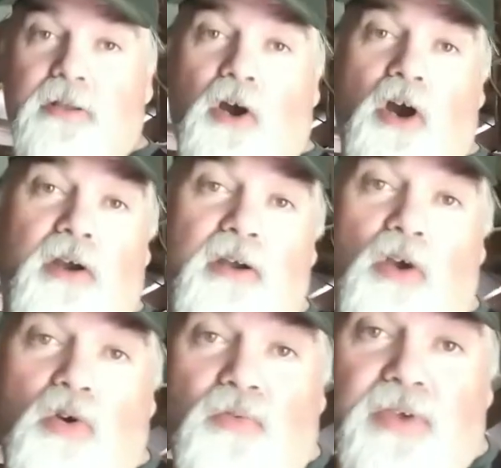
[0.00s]
our
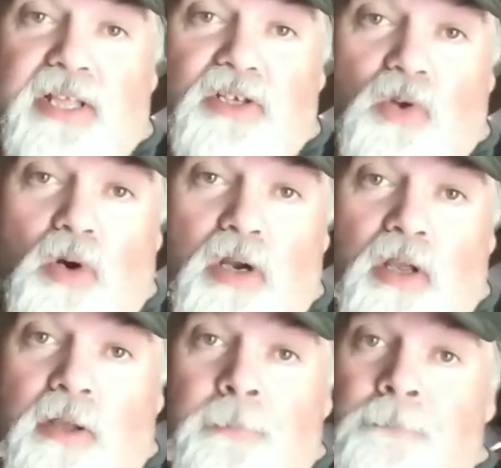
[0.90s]
local feed store
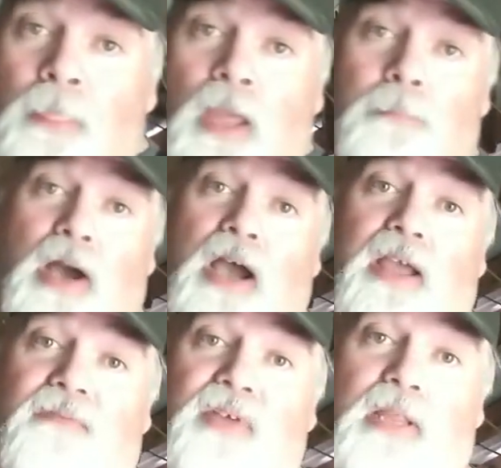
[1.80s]
and buy
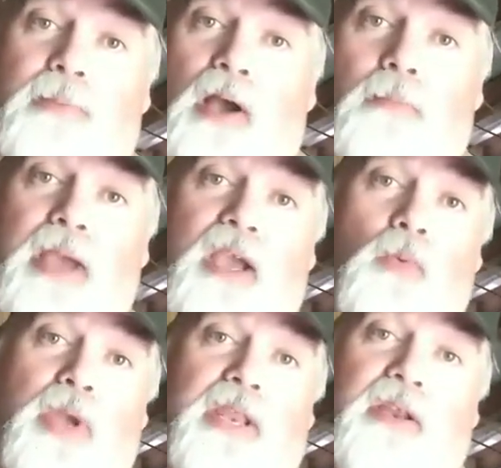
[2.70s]
a 50-pound bag
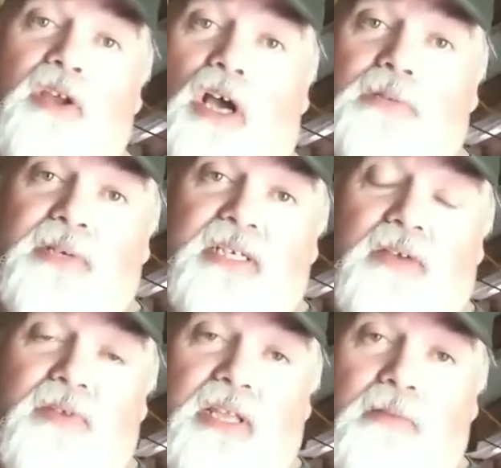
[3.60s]
of wheat, it costs me
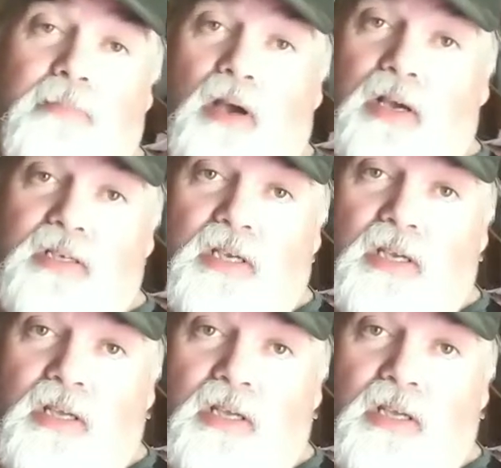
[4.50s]
17 bucks.